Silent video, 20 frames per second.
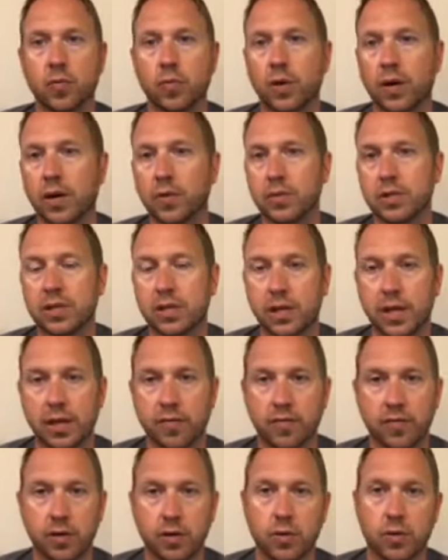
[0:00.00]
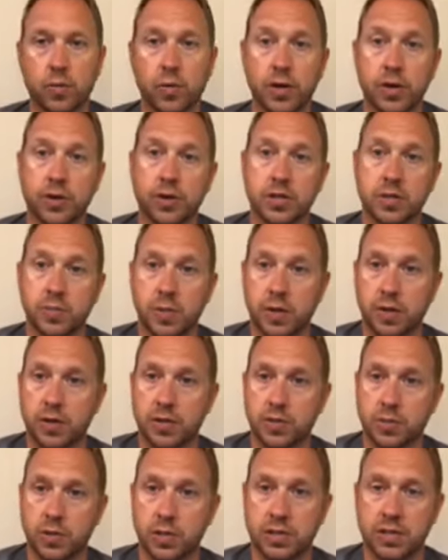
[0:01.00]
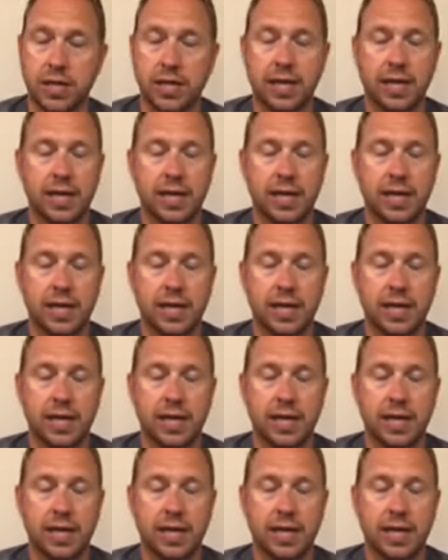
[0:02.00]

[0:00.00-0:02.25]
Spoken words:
what it was like for you and what your experience was.